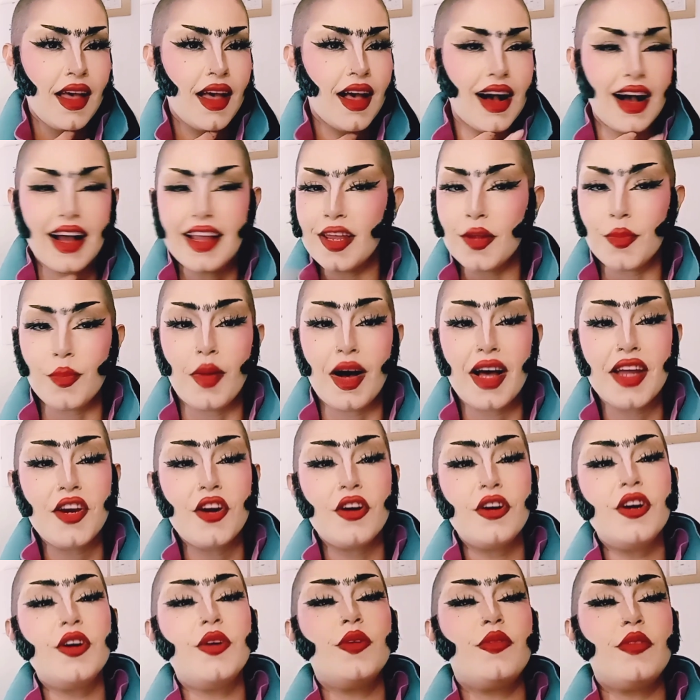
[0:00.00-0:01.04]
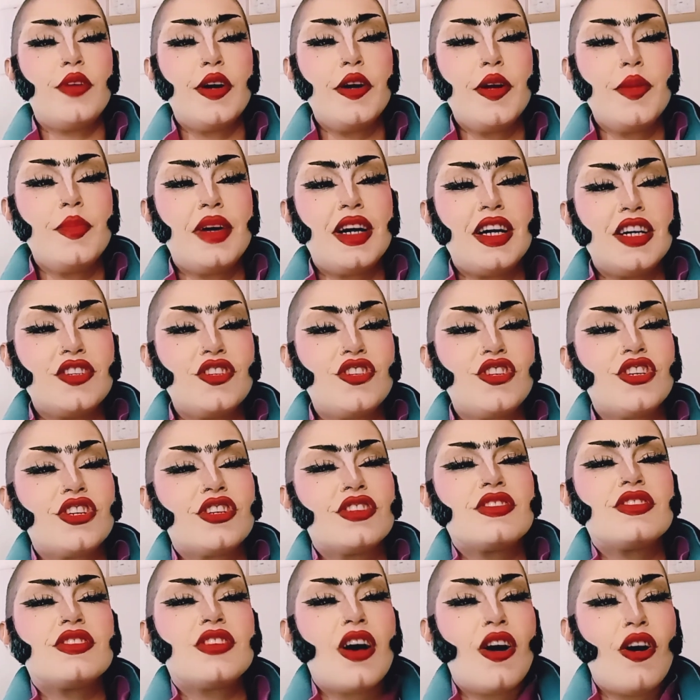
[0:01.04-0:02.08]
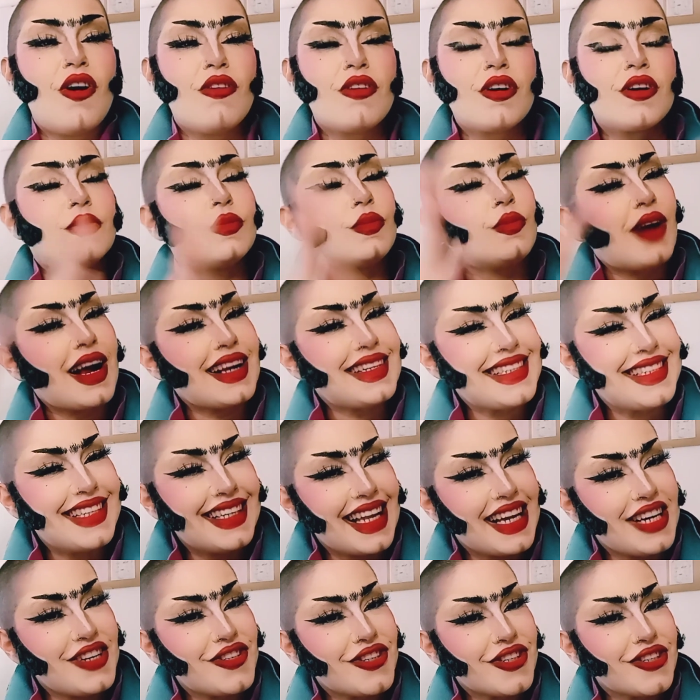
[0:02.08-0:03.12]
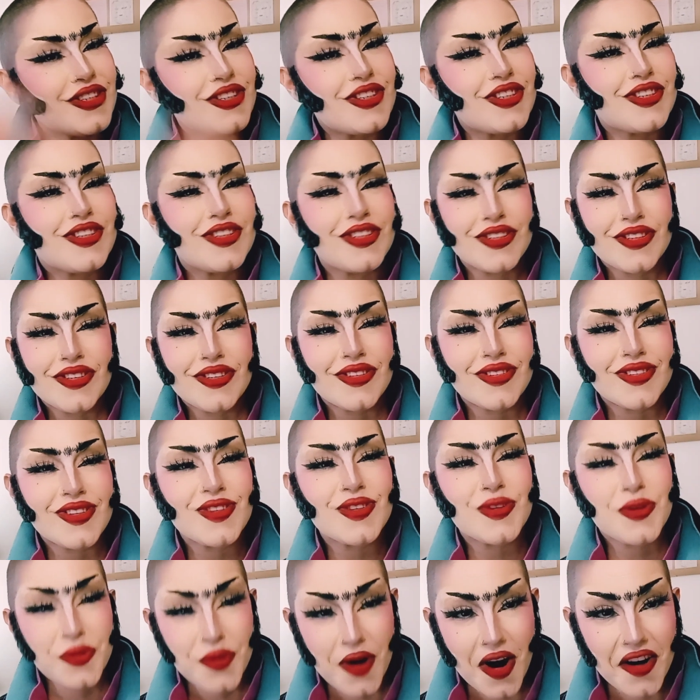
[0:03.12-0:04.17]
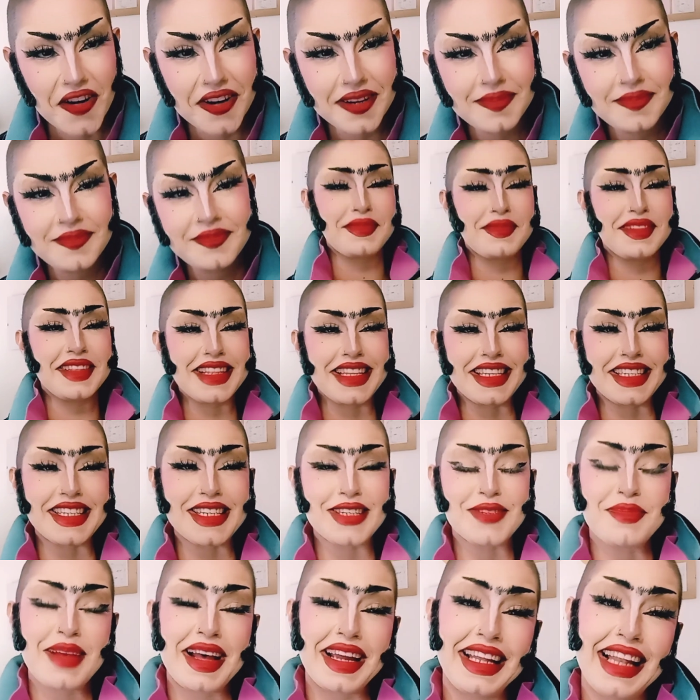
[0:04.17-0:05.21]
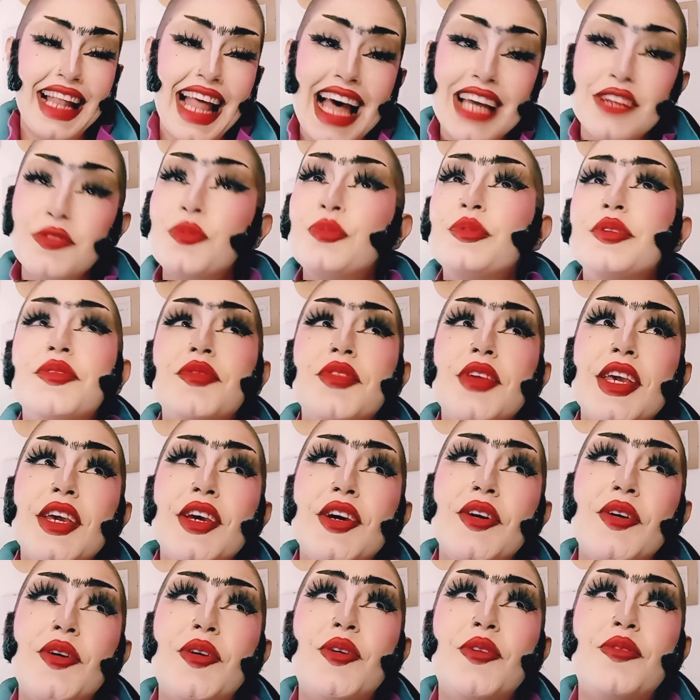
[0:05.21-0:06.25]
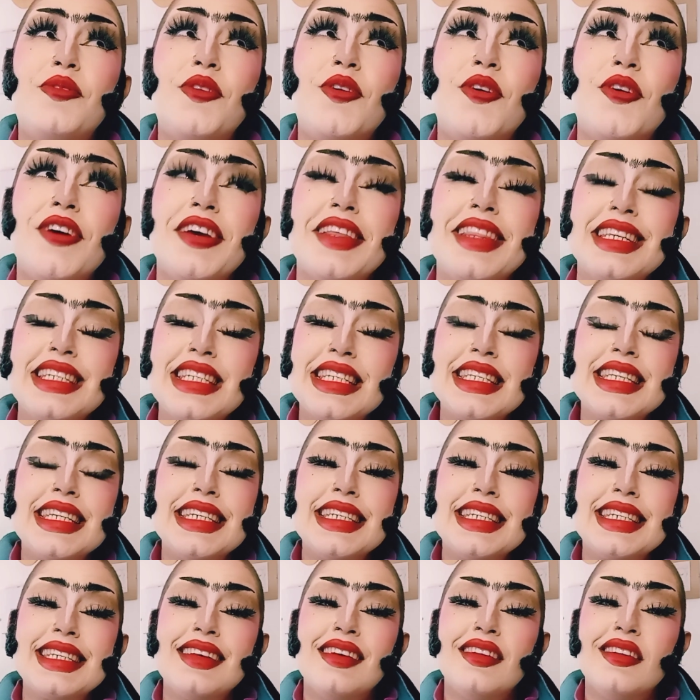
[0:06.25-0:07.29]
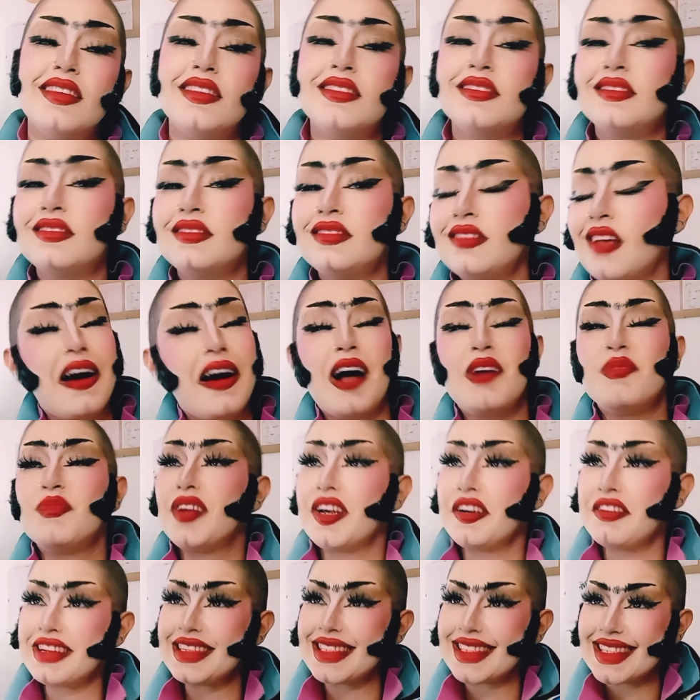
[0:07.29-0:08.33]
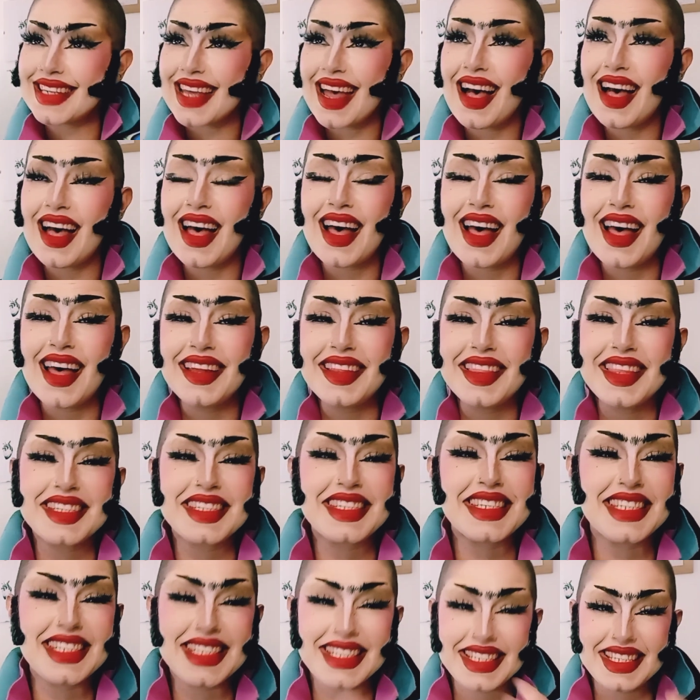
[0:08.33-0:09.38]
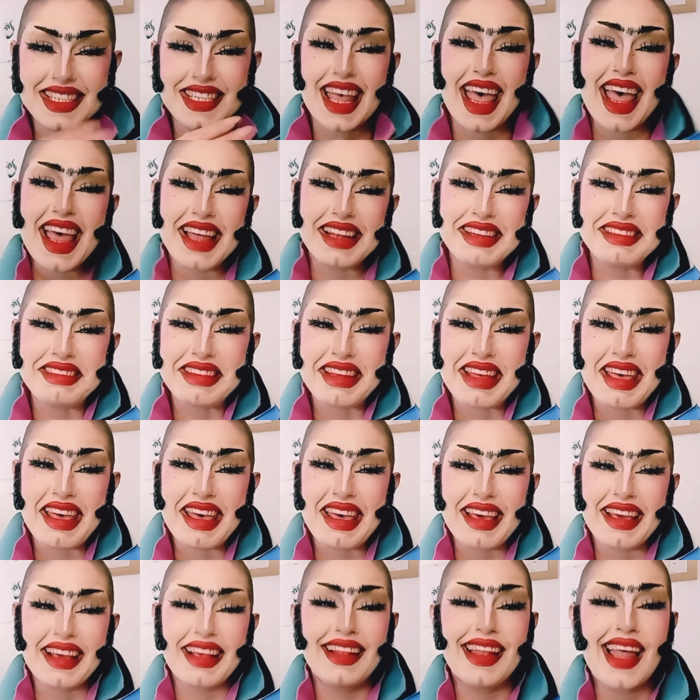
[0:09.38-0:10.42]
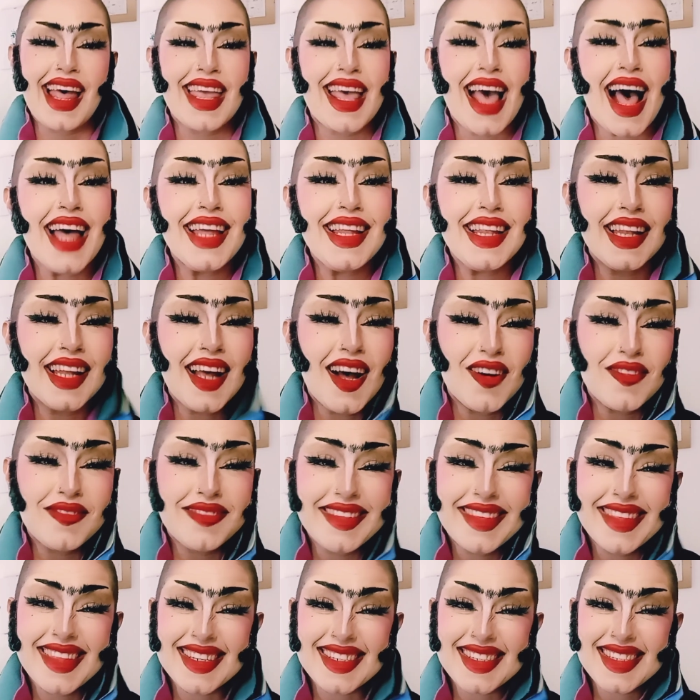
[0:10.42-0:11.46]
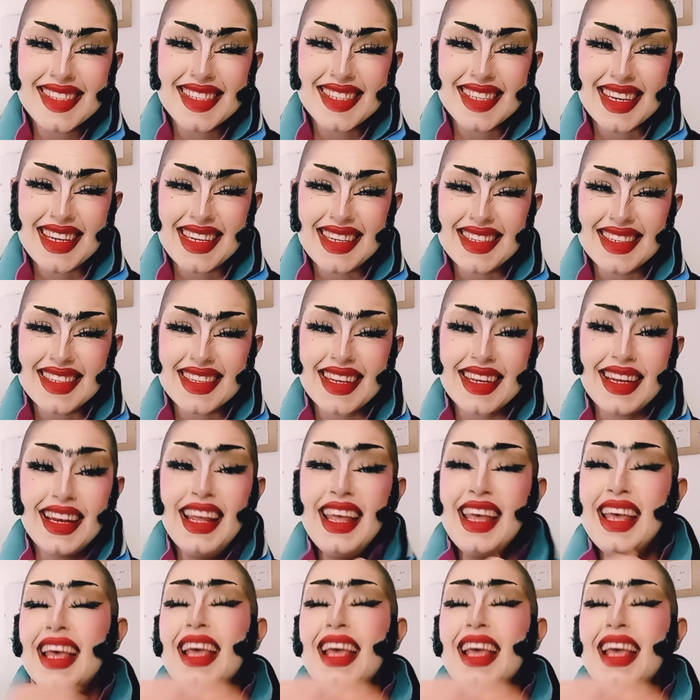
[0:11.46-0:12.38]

I admire her very much, so congratulations to Sharon. This is my last review for the season. I'm very sad this is ending. Like, I loved this season.